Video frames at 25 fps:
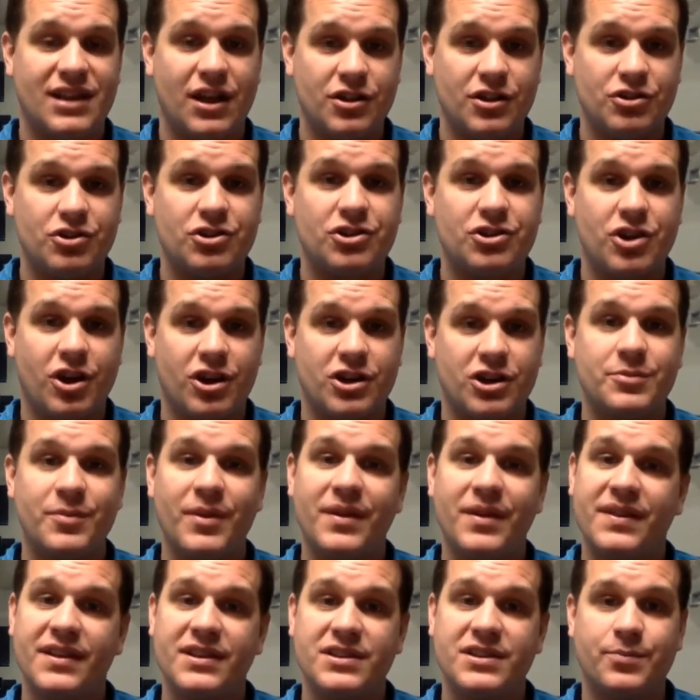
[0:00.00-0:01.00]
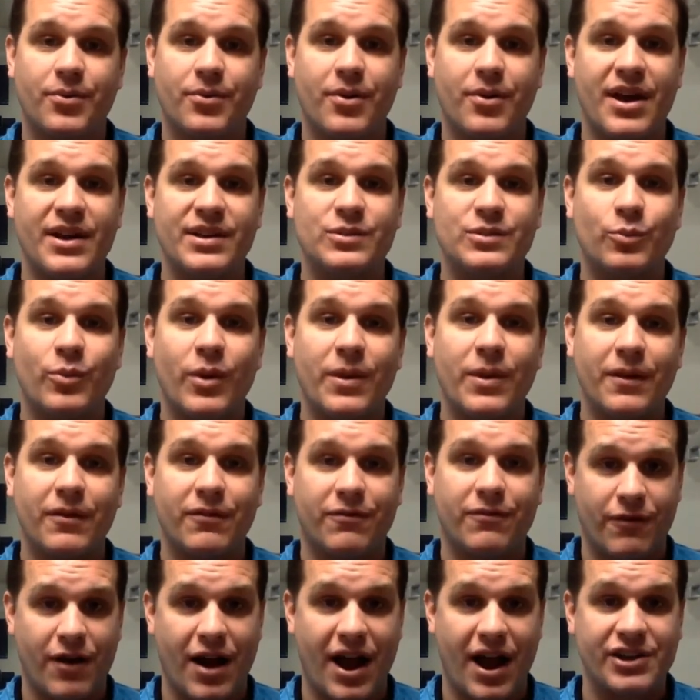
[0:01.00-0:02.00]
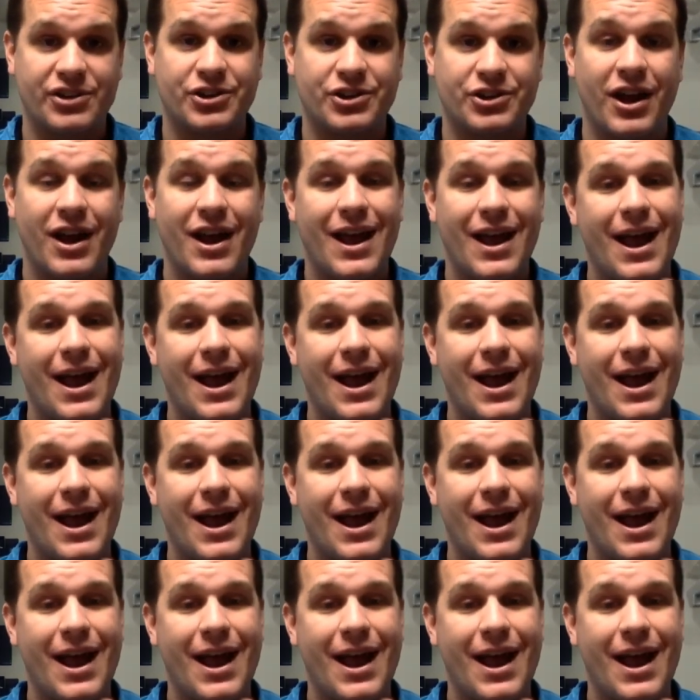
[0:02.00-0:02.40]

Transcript: You should charge them at this price when they're fresh,